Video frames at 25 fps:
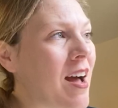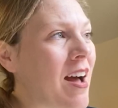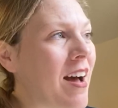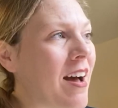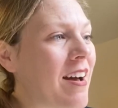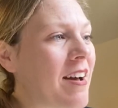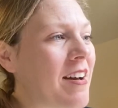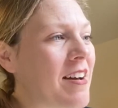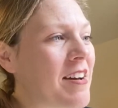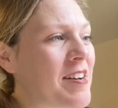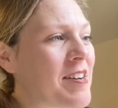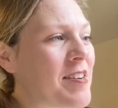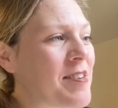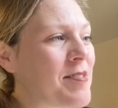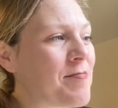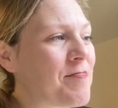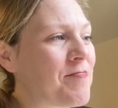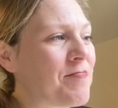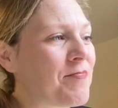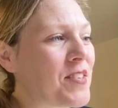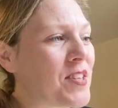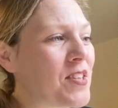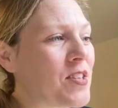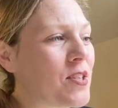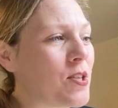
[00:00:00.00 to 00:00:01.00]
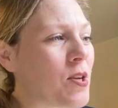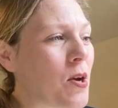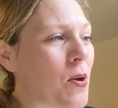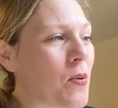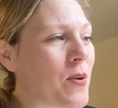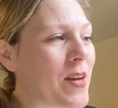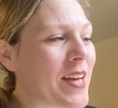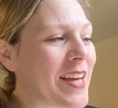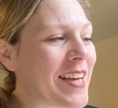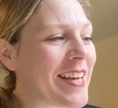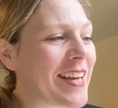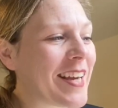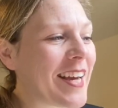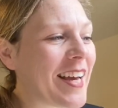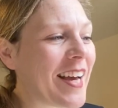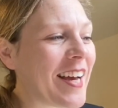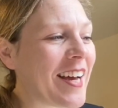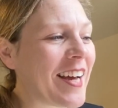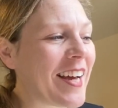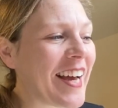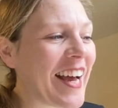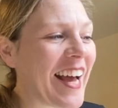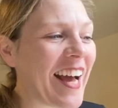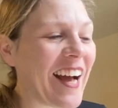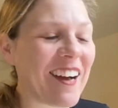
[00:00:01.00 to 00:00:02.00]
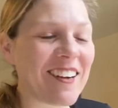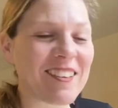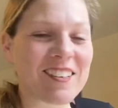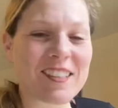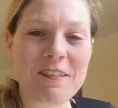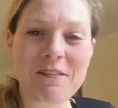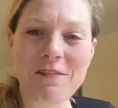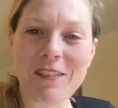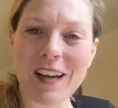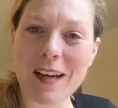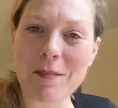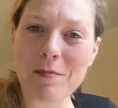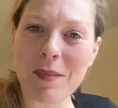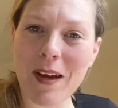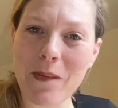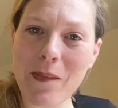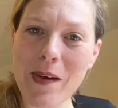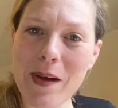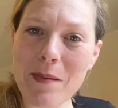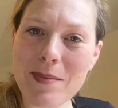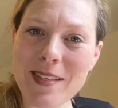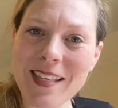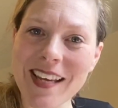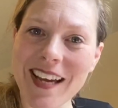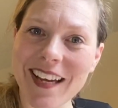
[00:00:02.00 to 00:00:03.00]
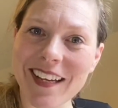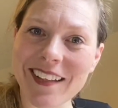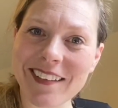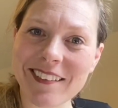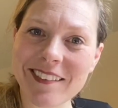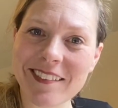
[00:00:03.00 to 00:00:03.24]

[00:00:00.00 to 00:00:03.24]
showing how to find my website.